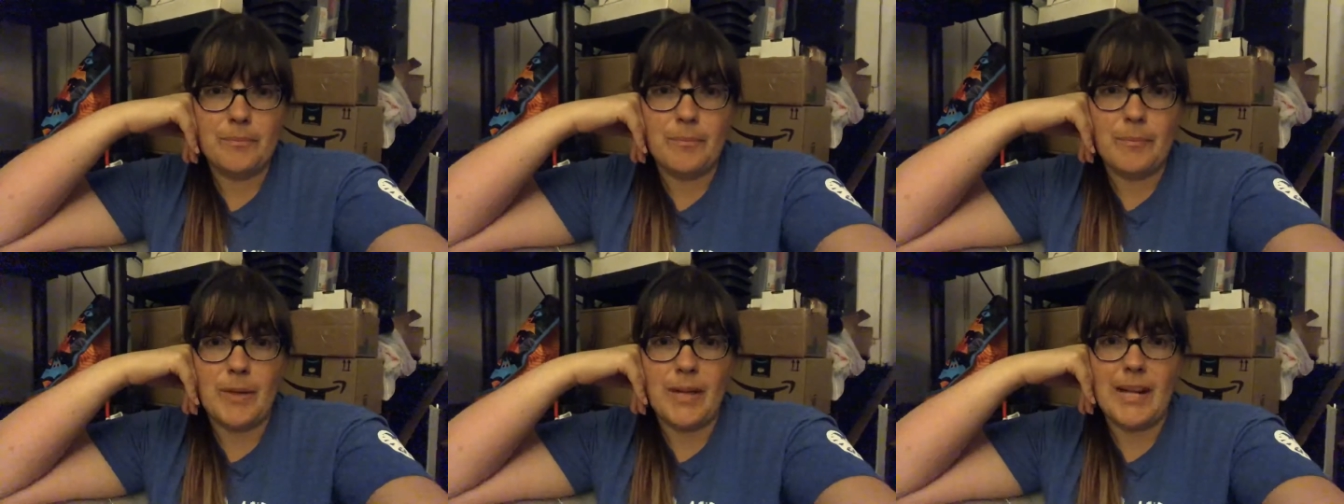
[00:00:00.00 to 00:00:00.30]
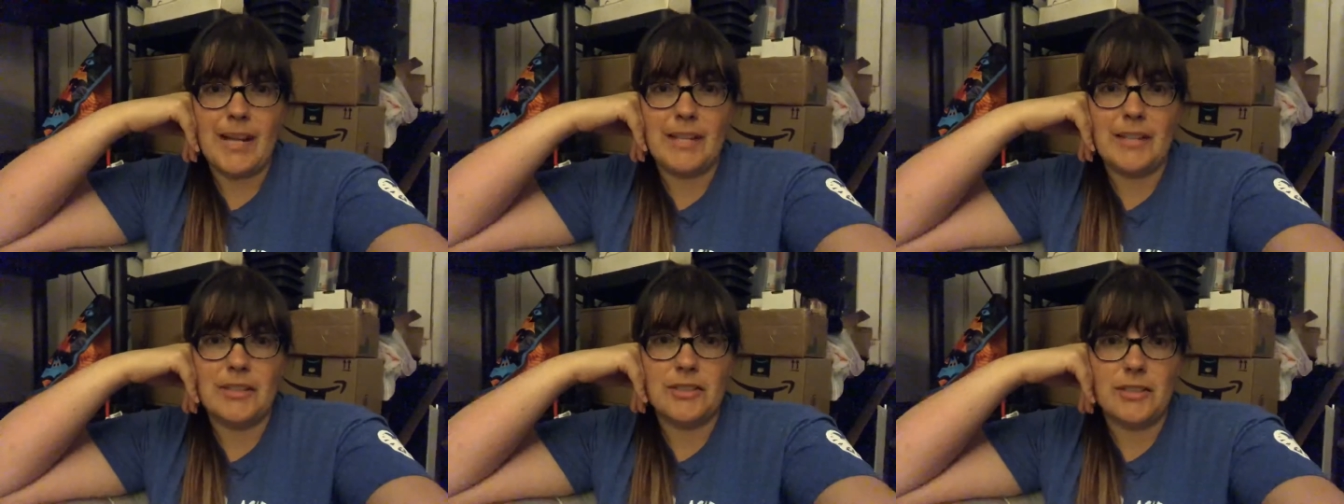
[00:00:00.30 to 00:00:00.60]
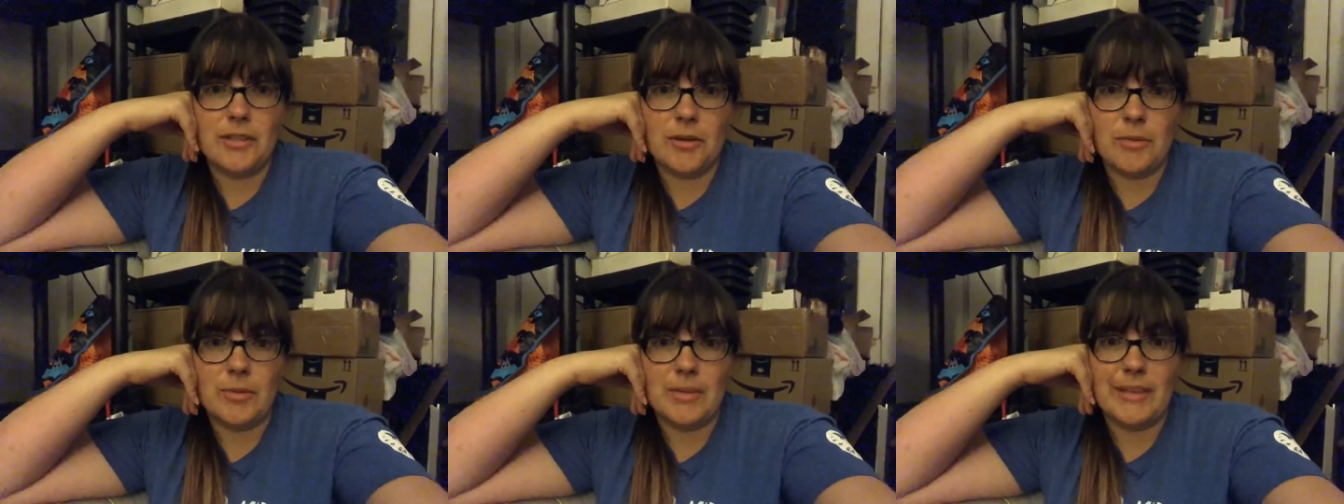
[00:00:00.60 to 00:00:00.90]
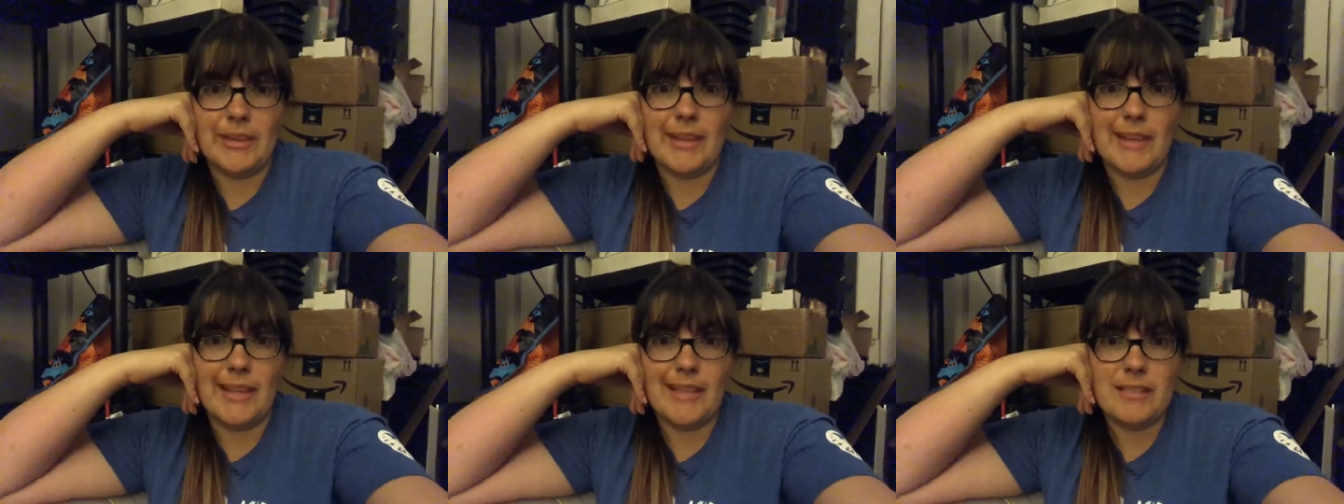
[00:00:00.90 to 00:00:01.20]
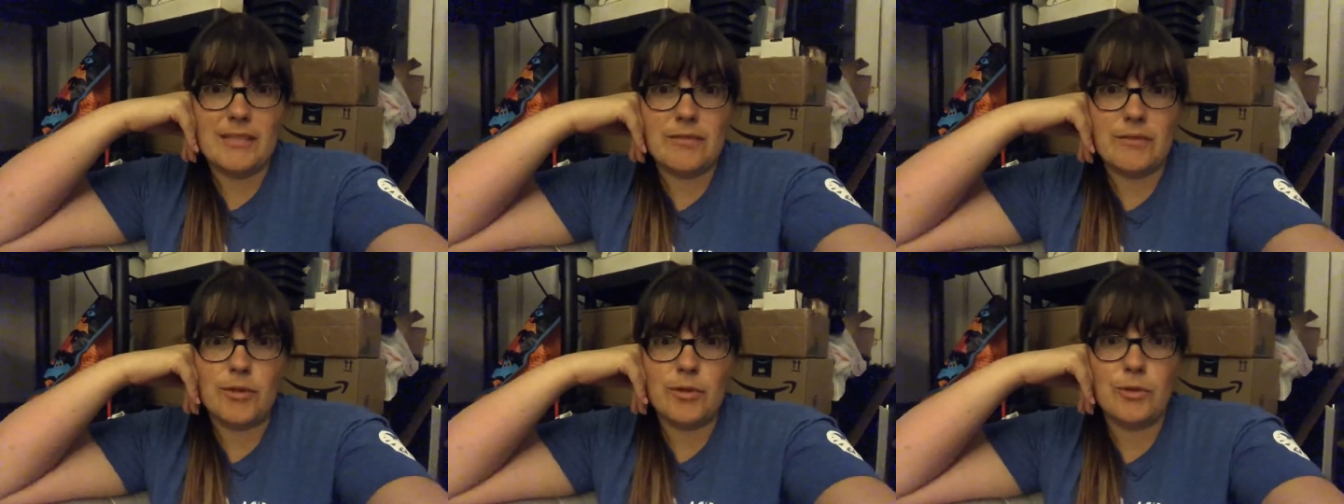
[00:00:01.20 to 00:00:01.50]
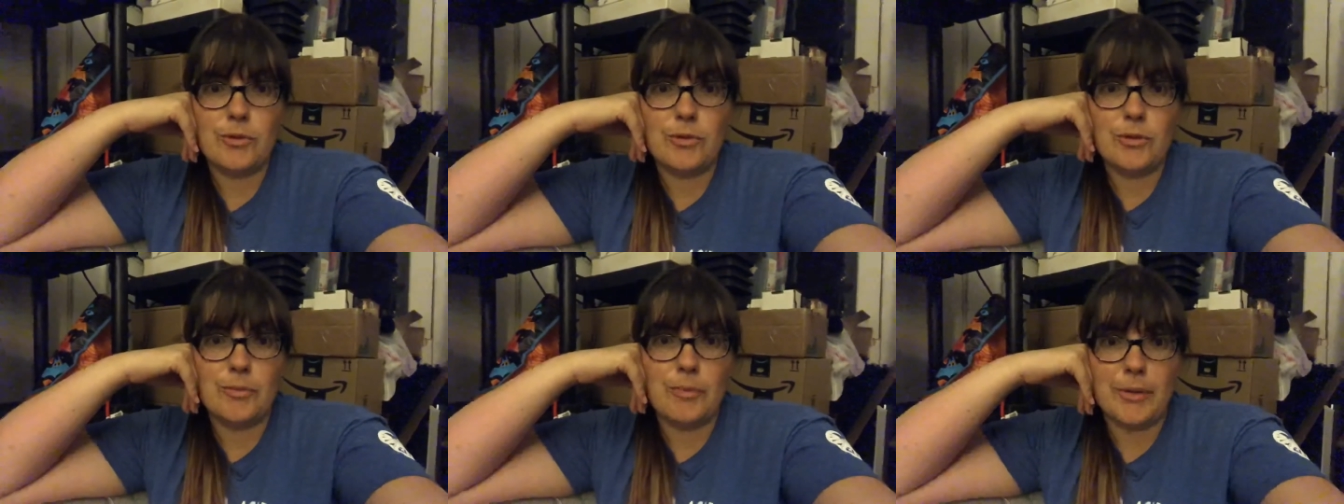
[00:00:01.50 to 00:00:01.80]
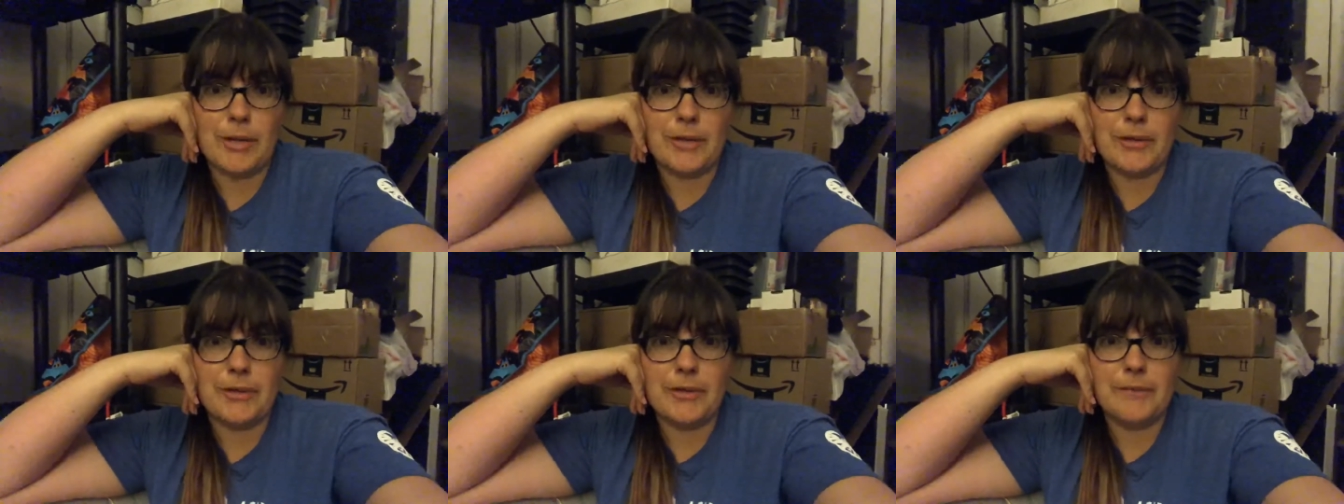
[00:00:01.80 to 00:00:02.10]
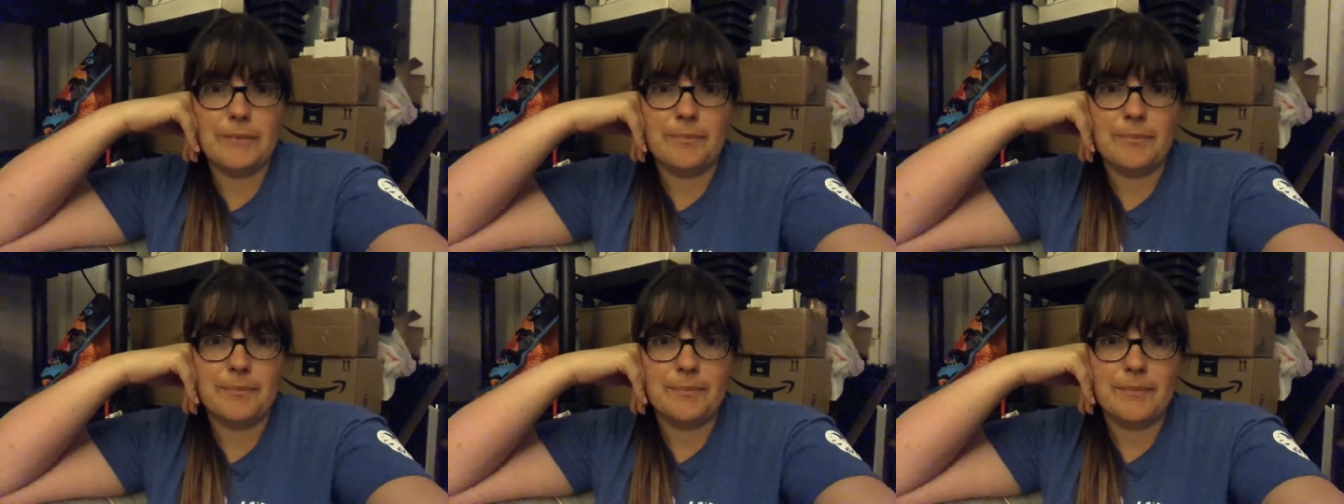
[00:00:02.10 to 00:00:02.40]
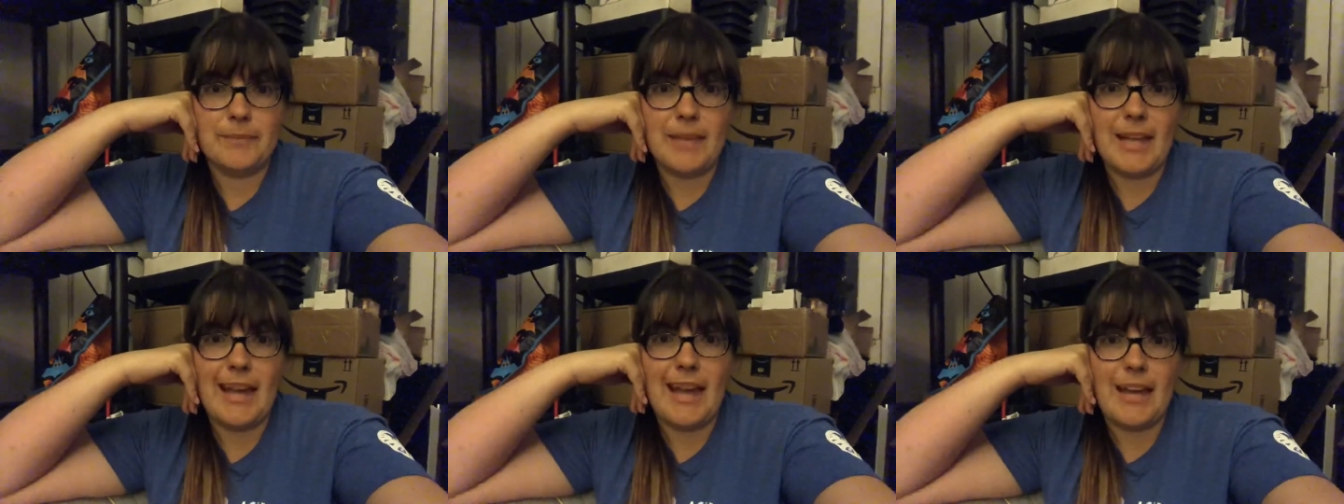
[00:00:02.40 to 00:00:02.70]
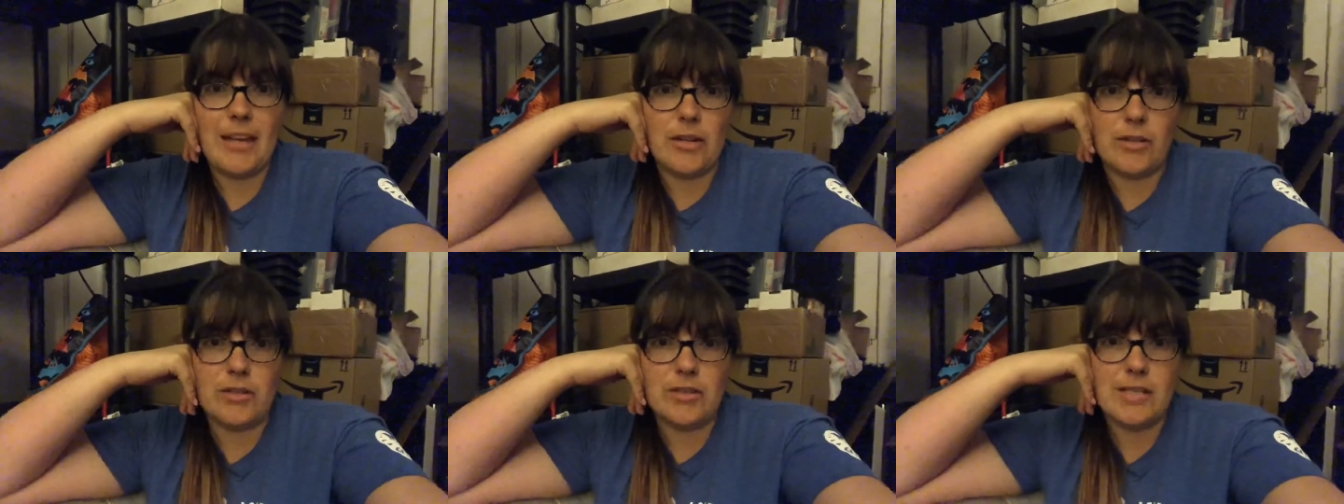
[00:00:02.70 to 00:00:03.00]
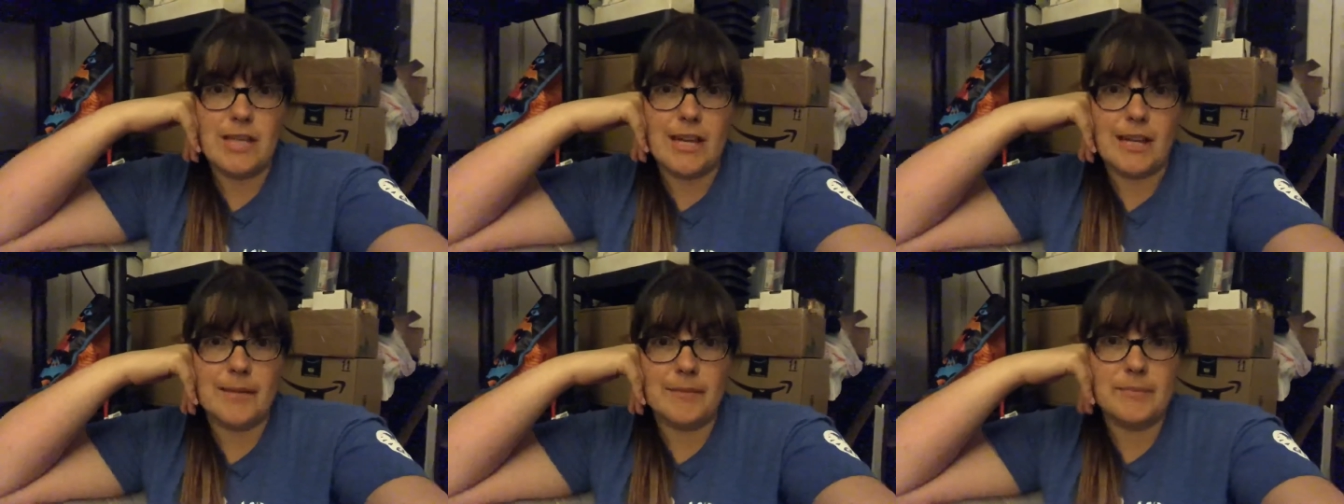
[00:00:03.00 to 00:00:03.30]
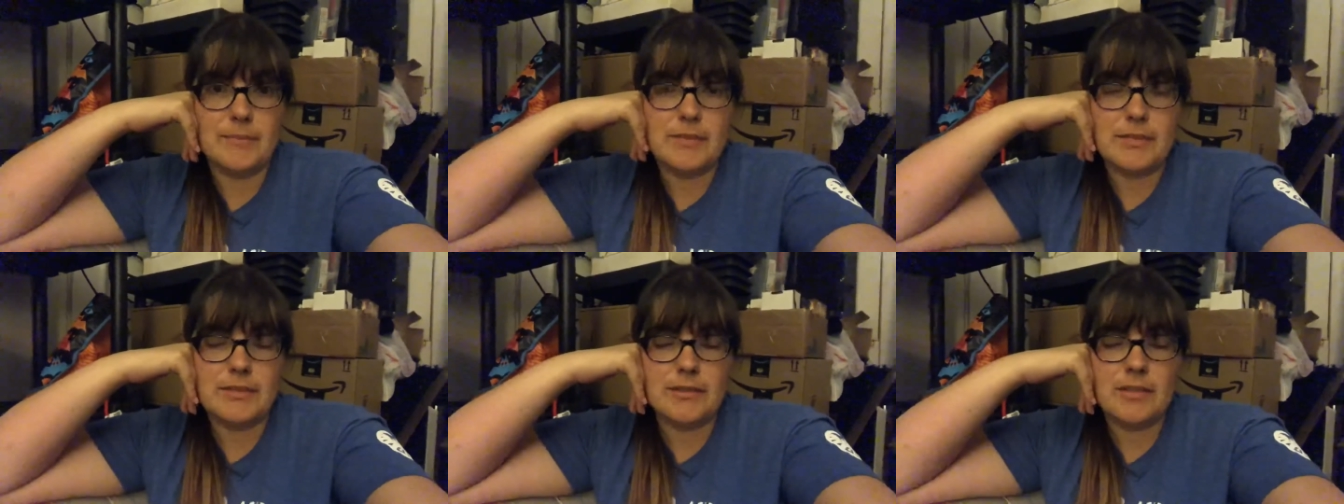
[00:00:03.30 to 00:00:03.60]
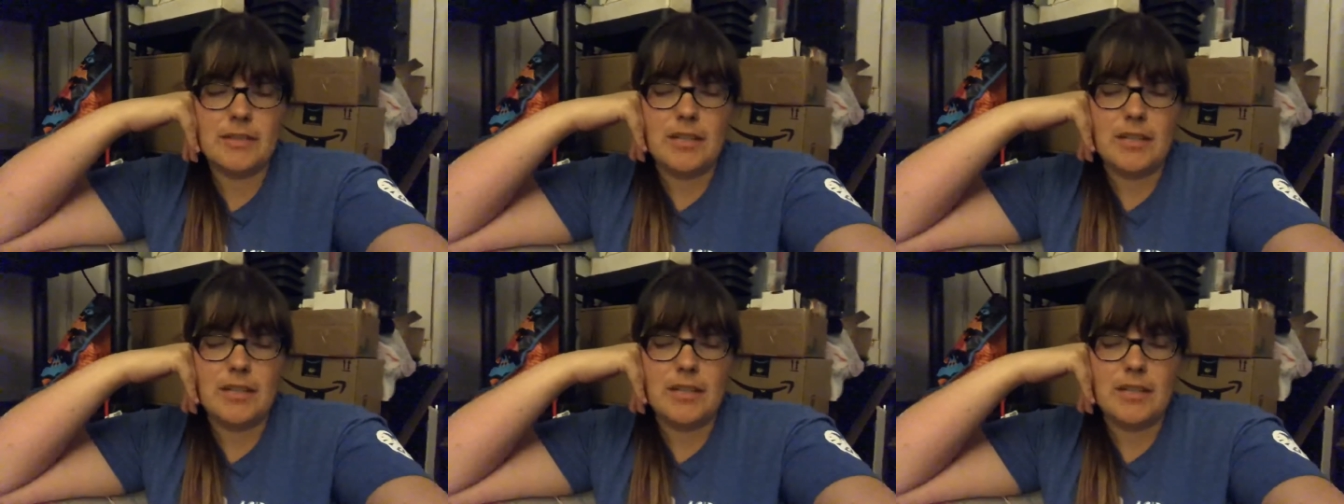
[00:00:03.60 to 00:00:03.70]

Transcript: but I could go with less of her older brother at all times.